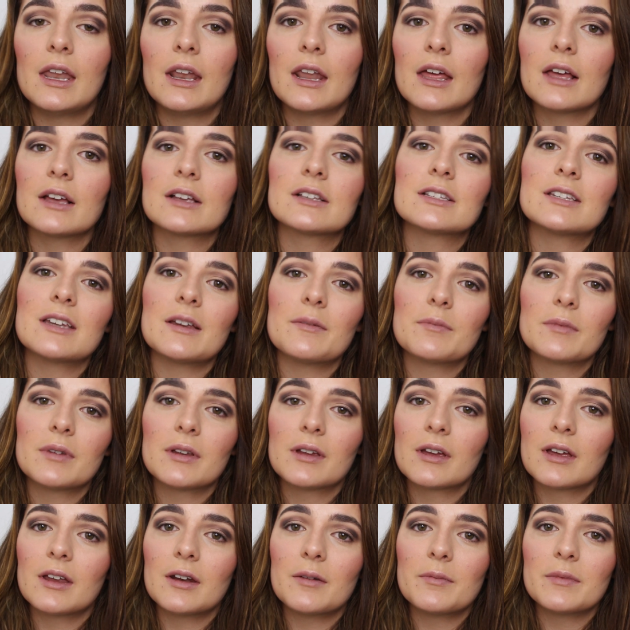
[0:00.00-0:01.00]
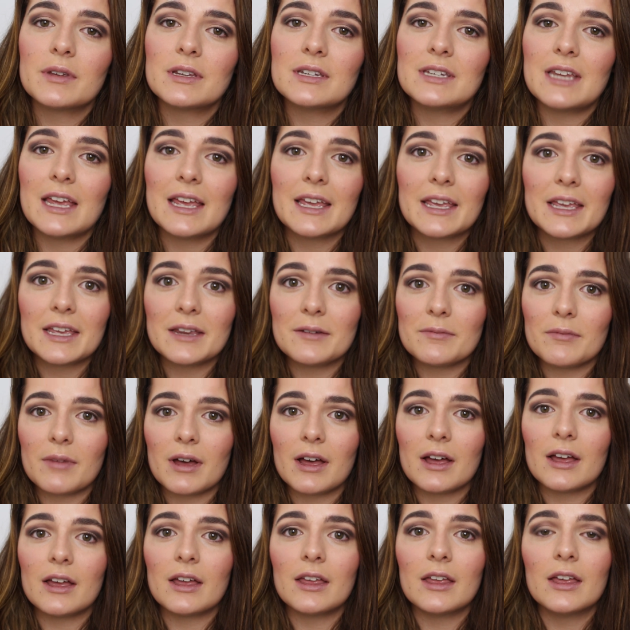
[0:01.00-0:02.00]
Next I'm going to be taking
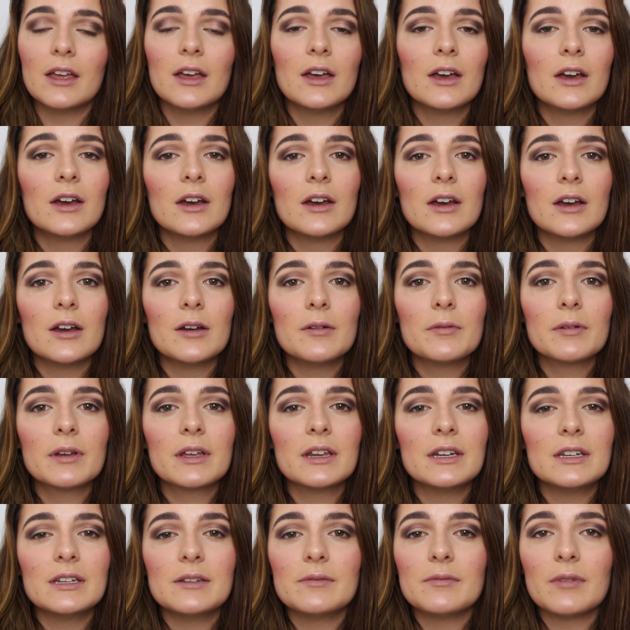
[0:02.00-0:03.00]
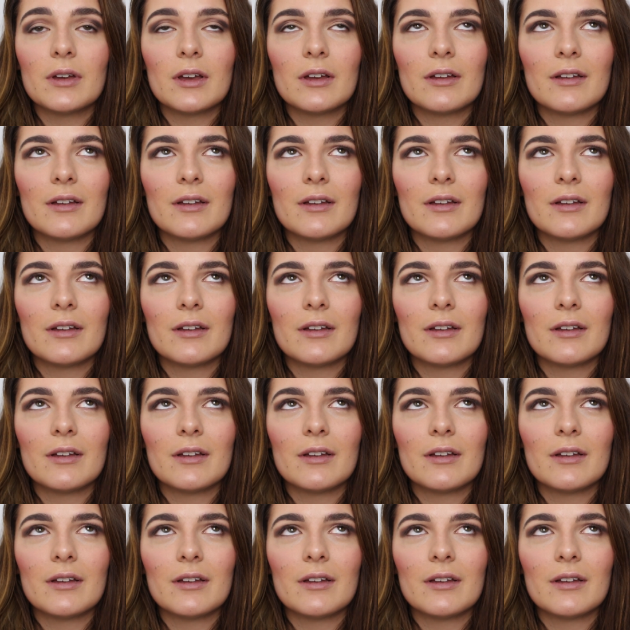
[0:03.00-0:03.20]
my Urban